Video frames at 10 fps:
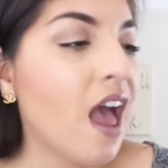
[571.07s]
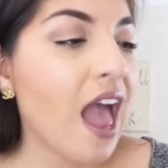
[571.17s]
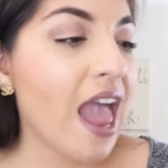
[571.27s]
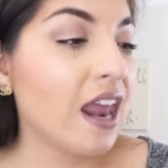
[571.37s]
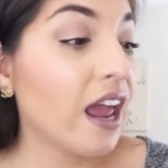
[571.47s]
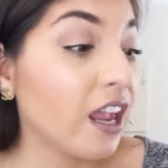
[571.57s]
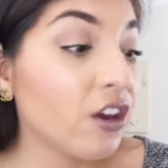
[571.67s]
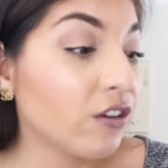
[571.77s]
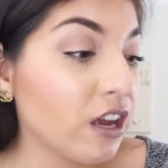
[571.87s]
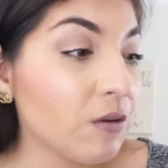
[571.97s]
And I
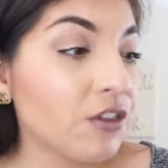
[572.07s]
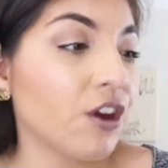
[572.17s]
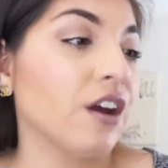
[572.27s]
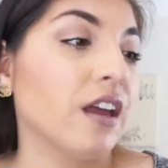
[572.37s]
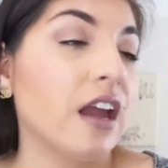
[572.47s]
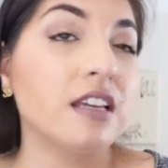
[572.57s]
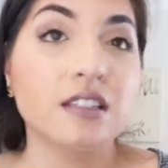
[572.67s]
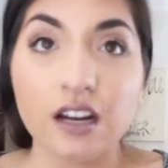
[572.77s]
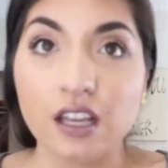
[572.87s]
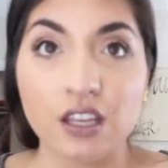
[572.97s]
agree with her. Like, I
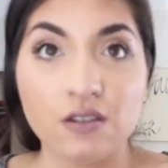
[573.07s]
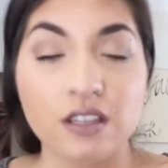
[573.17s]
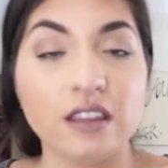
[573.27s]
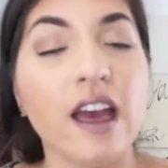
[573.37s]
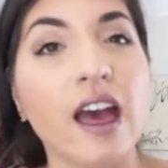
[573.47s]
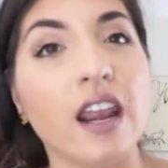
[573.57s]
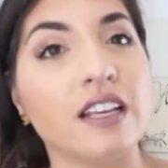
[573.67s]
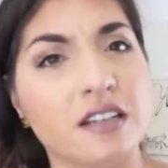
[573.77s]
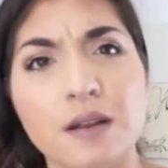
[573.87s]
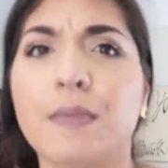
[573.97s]
started using that and I
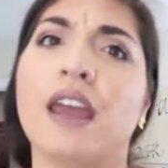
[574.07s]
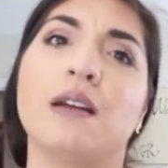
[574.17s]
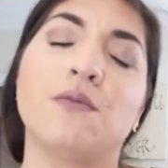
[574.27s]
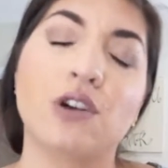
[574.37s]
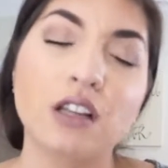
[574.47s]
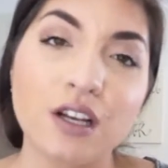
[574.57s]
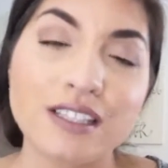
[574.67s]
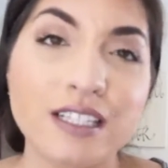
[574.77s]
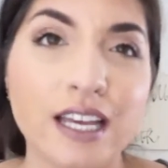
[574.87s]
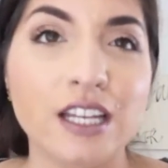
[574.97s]
started paying more
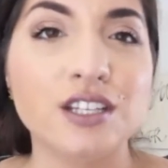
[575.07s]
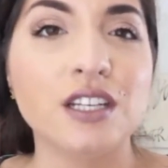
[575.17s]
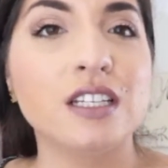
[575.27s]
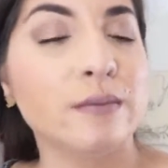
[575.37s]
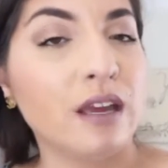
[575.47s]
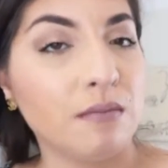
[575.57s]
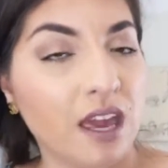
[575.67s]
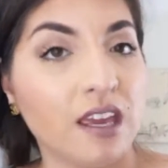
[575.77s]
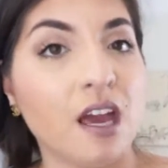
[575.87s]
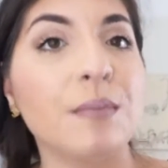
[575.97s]
close attention to my
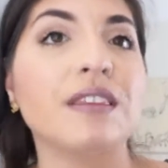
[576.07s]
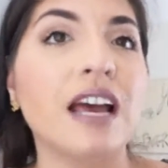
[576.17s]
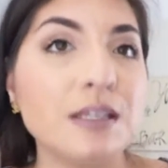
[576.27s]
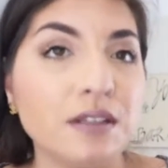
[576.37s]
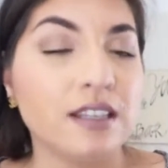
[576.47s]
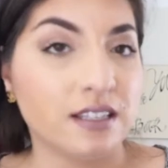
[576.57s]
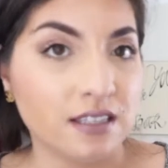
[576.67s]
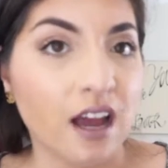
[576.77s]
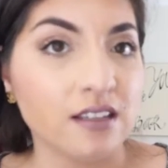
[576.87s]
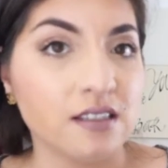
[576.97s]
makeup, and that's what this
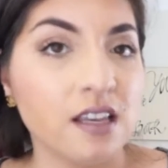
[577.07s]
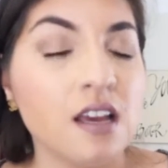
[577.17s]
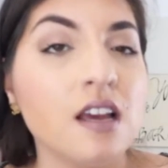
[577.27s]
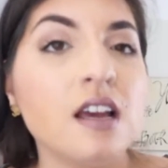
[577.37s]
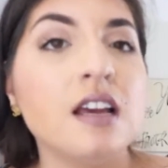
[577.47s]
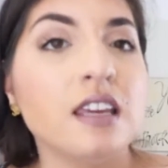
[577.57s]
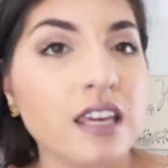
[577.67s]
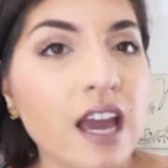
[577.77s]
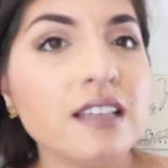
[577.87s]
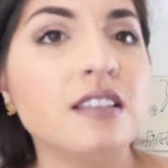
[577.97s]
does.
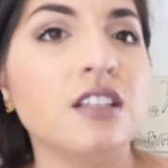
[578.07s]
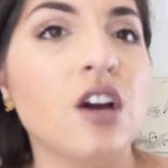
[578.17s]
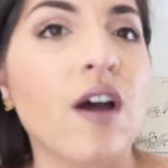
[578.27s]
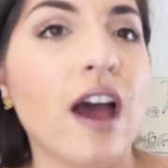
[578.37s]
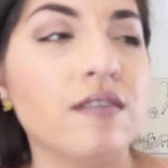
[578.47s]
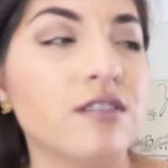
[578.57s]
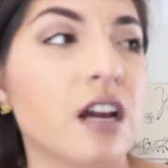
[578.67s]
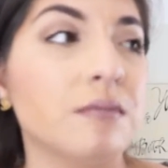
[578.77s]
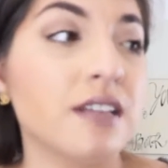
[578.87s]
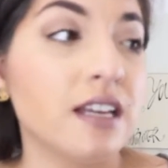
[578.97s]
Yes, you know, after
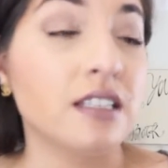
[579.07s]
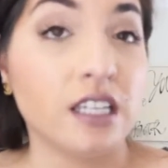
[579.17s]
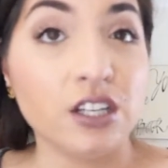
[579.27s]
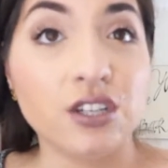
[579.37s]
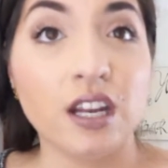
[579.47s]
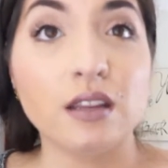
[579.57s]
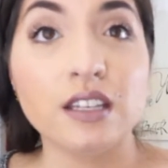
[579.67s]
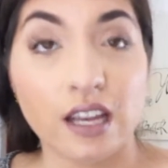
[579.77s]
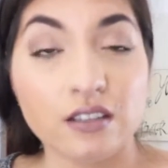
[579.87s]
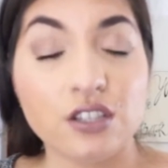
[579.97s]
I'm done teaching at the
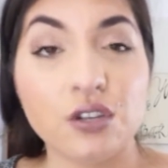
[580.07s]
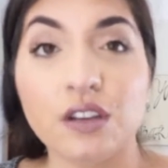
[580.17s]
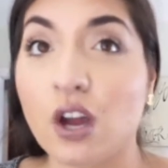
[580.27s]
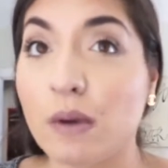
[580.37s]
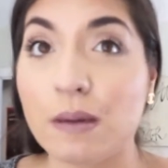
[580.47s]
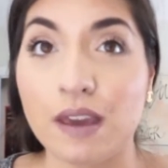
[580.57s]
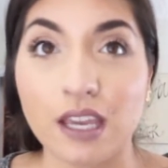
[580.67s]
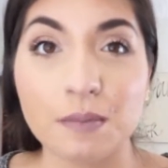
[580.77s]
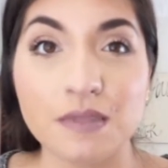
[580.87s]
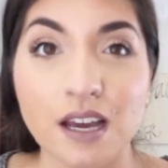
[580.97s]
dance studio, my
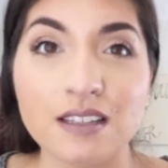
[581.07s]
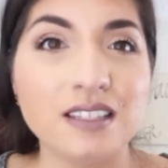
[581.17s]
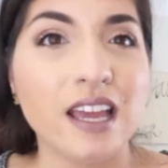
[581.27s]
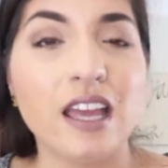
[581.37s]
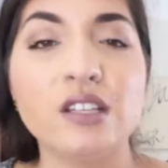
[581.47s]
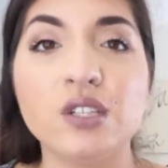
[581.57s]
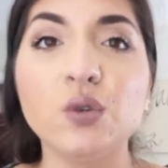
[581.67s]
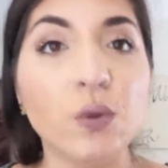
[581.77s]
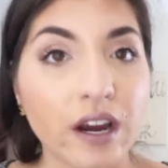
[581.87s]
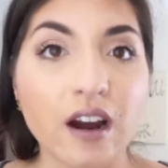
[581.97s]
makeup does tend
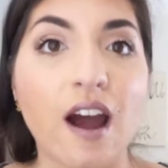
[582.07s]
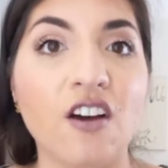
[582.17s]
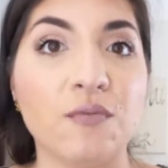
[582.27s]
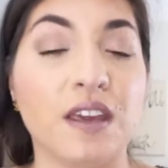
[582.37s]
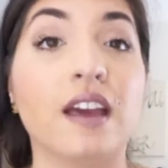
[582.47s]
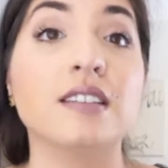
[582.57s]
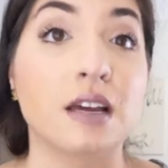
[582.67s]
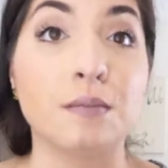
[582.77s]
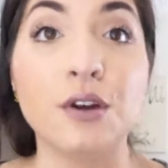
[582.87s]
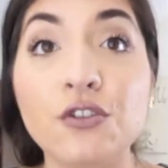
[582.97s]
to wear off because
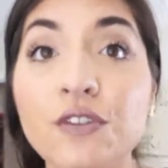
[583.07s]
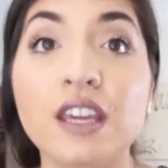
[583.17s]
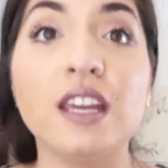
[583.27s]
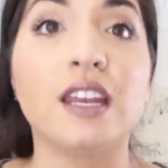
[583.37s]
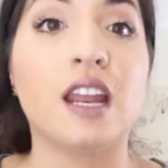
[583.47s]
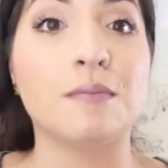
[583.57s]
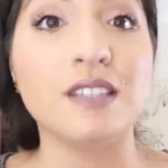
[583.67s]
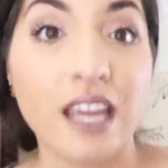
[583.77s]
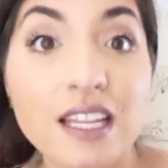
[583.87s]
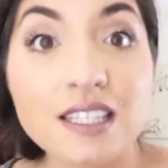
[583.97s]
I'm moving and I'm
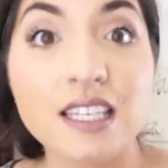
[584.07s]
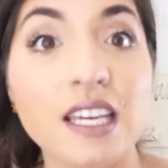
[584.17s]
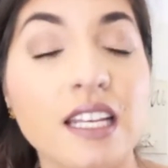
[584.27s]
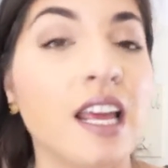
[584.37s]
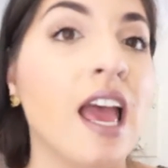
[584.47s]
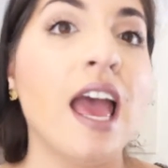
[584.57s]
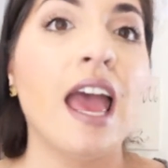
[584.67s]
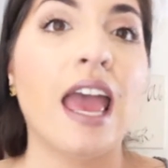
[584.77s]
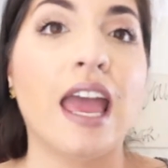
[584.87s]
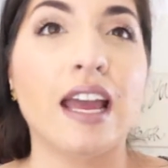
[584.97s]
dancing,
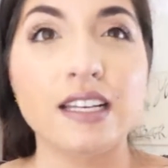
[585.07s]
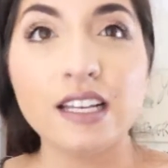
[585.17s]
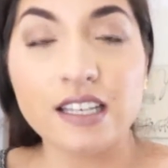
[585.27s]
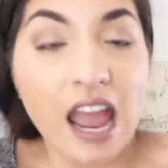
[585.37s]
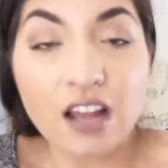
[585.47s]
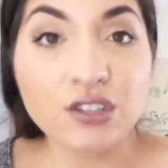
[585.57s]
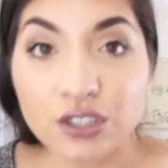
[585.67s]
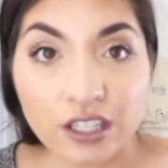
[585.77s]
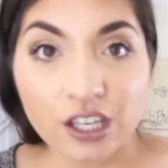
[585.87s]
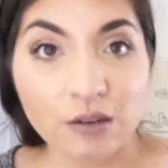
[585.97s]
and
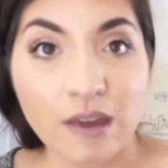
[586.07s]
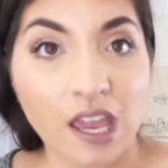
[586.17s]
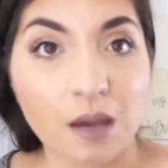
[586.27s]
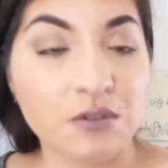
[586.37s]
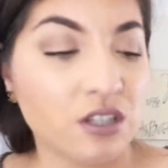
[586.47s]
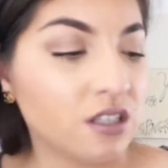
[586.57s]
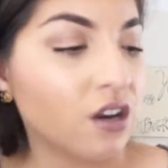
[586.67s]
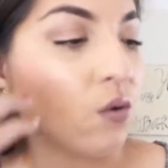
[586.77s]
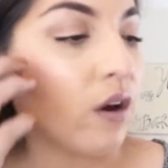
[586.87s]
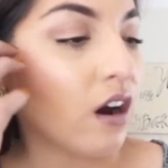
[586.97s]
naturally your makeup's just
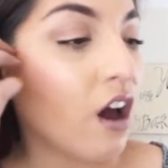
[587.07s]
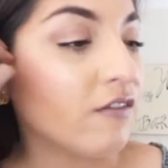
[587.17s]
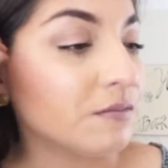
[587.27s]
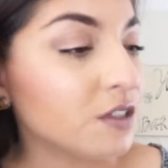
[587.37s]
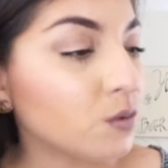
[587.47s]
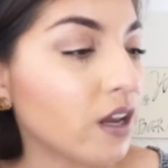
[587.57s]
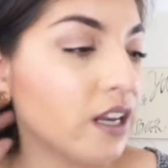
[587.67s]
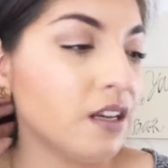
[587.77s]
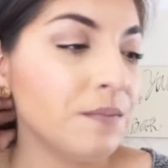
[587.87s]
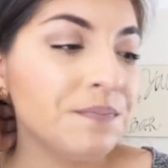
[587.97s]
gonna wear off from
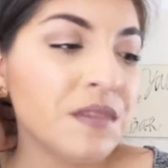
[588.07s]
sweating.